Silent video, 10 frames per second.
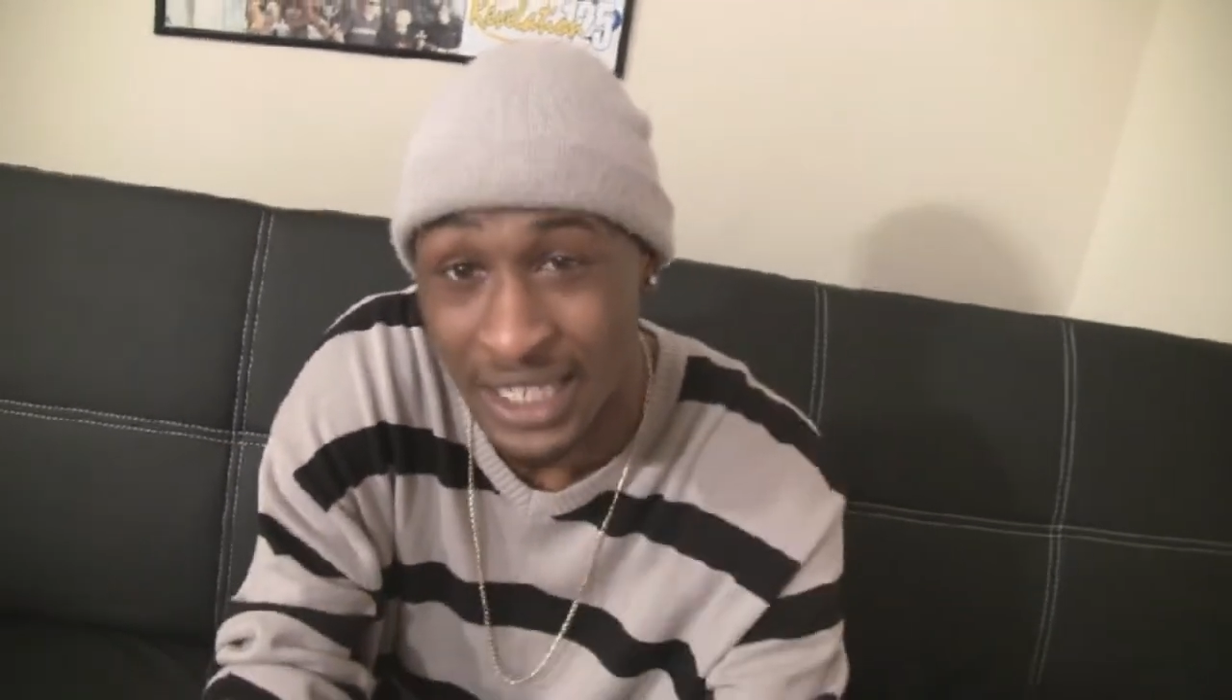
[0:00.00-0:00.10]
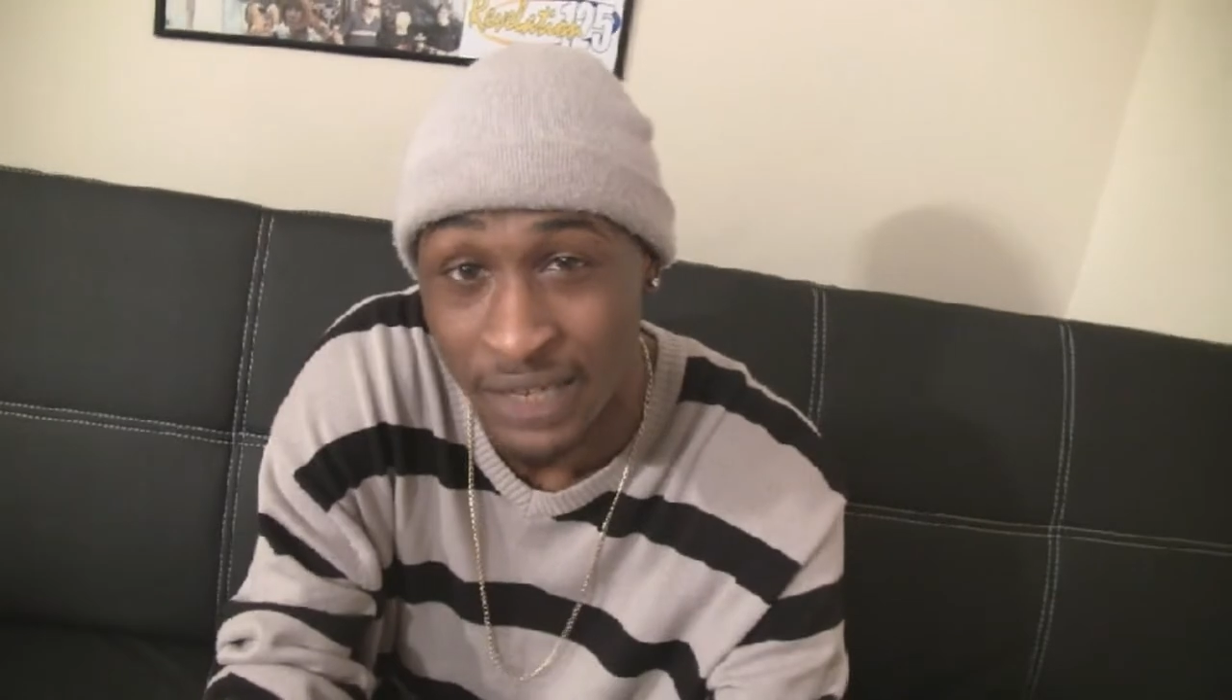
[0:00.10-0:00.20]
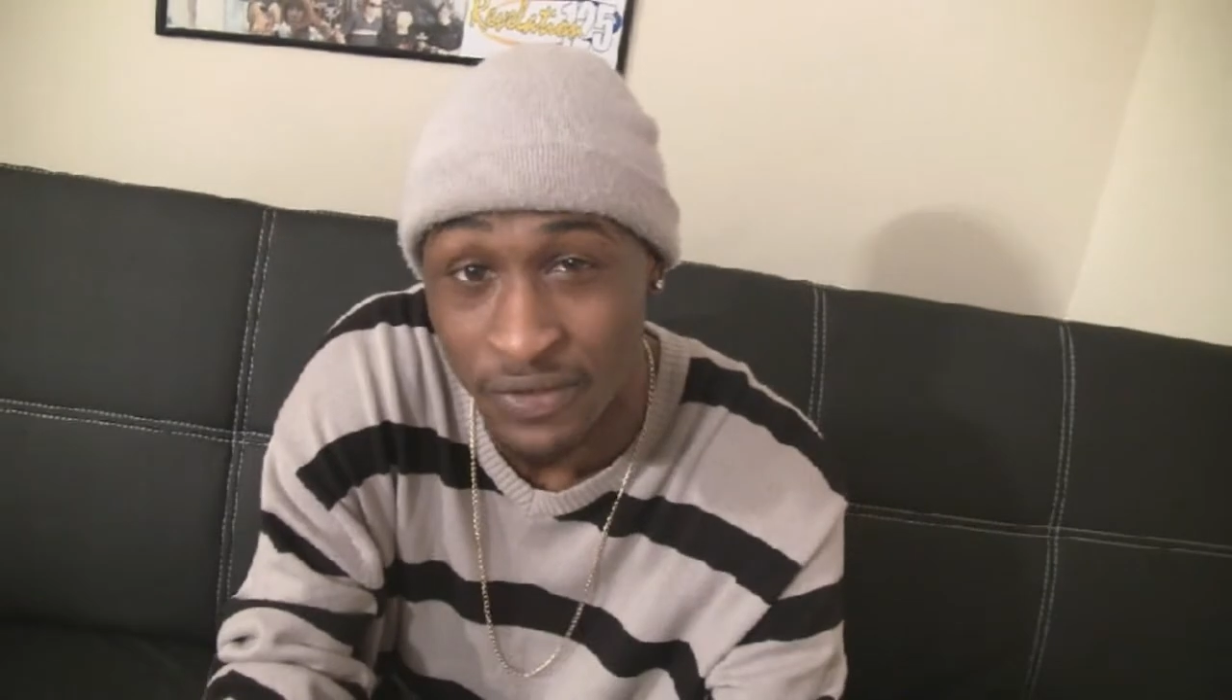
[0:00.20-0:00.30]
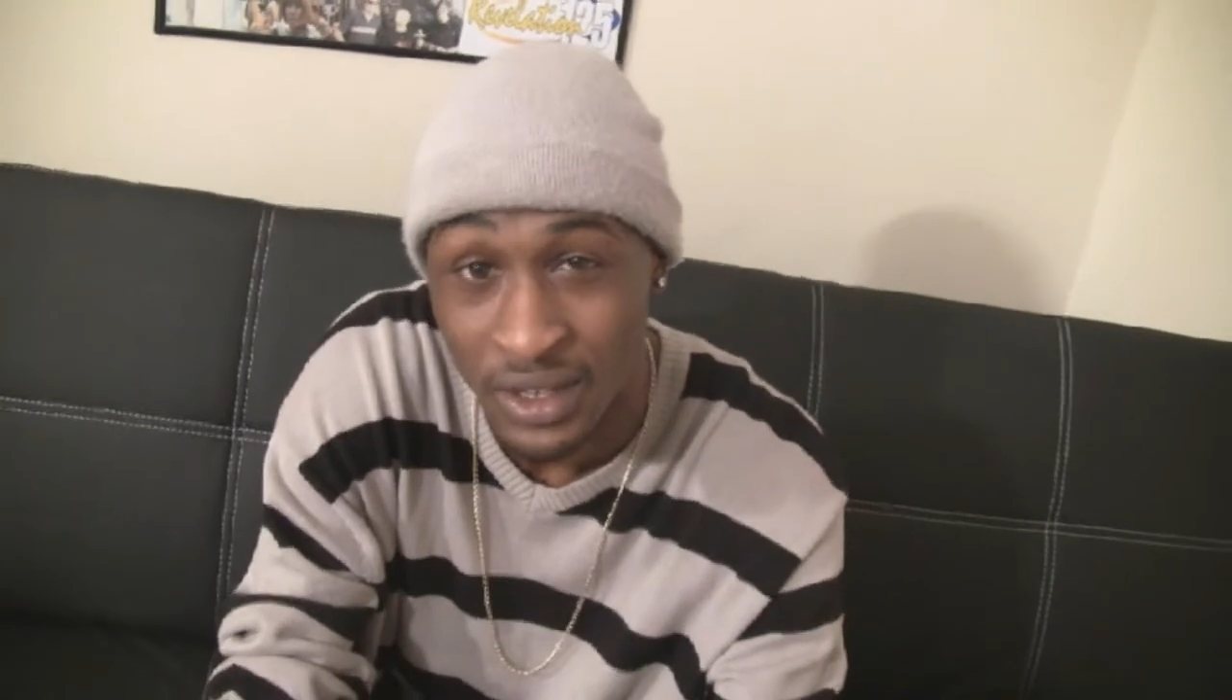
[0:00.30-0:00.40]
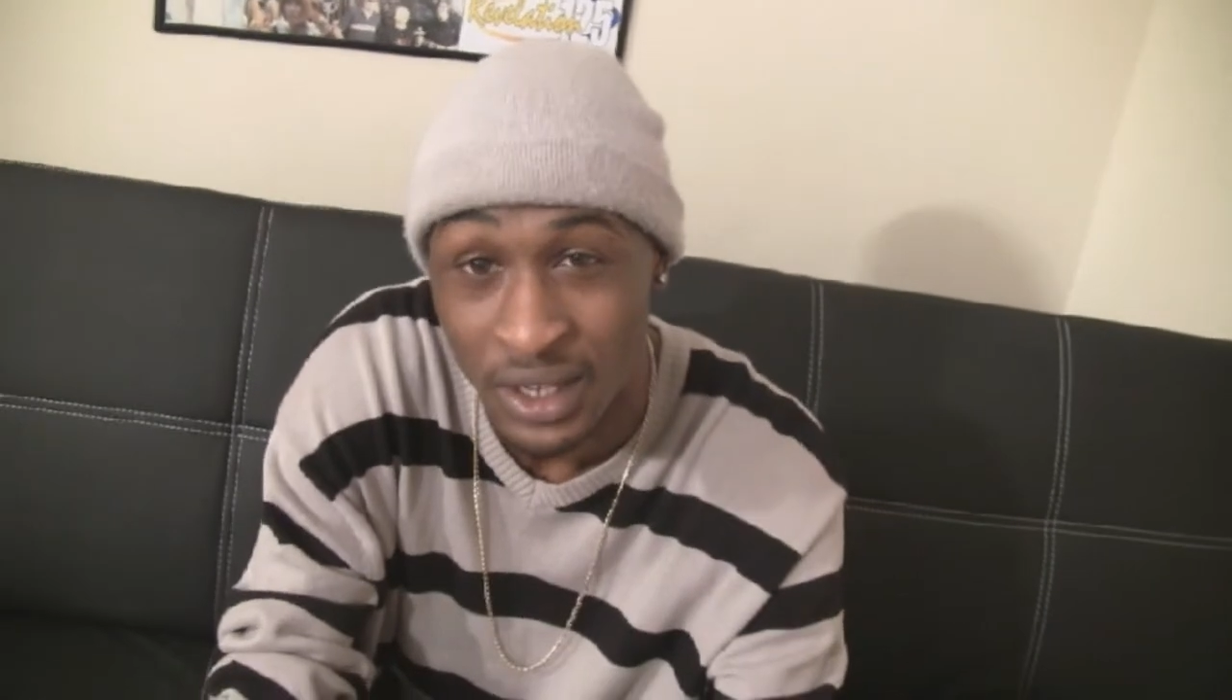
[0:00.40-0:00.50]

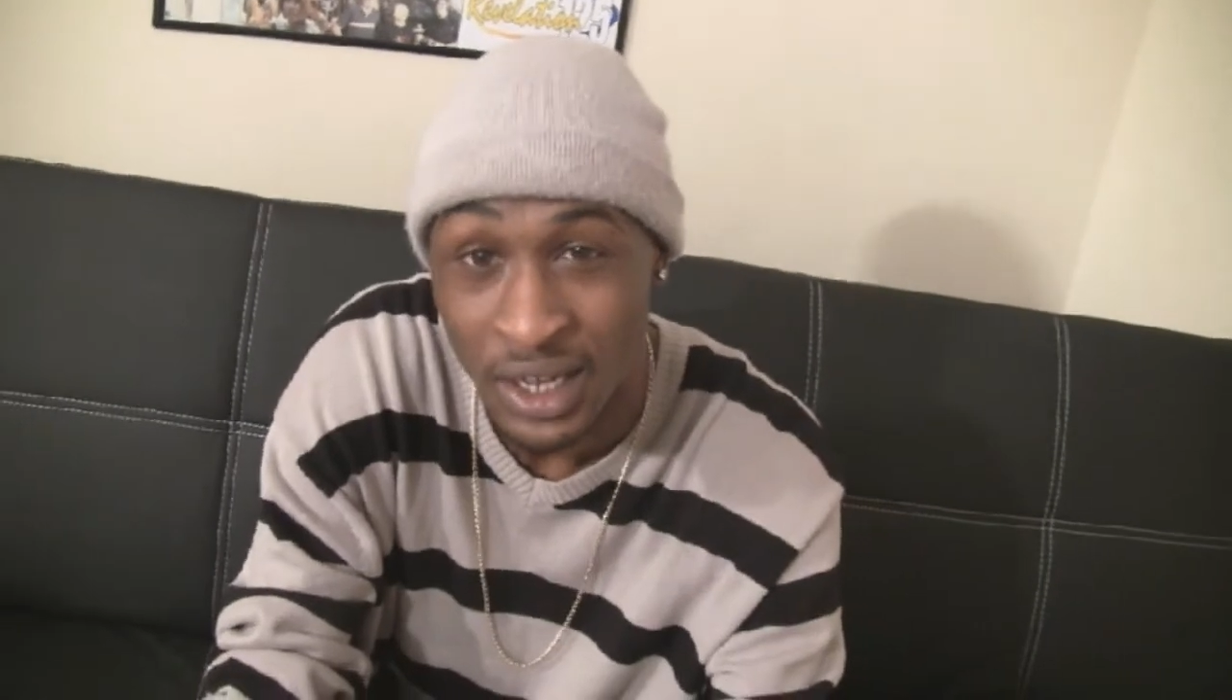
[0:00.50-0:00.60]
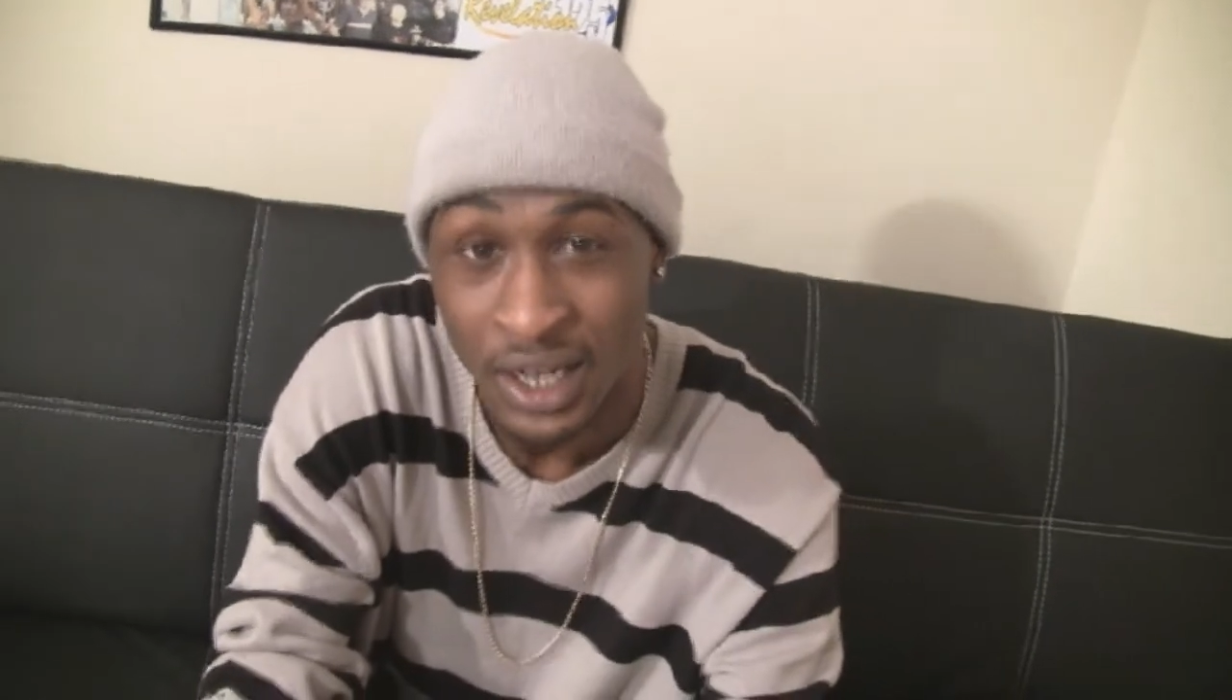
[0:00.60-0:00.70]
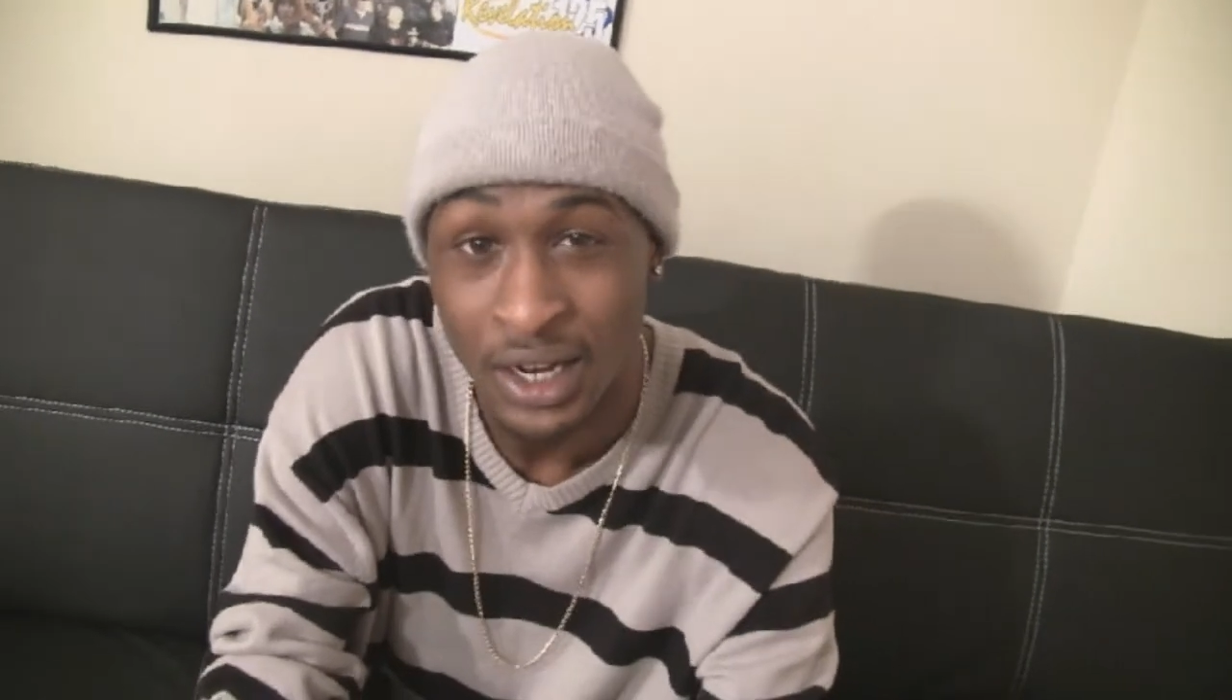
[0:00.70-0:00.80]
TV.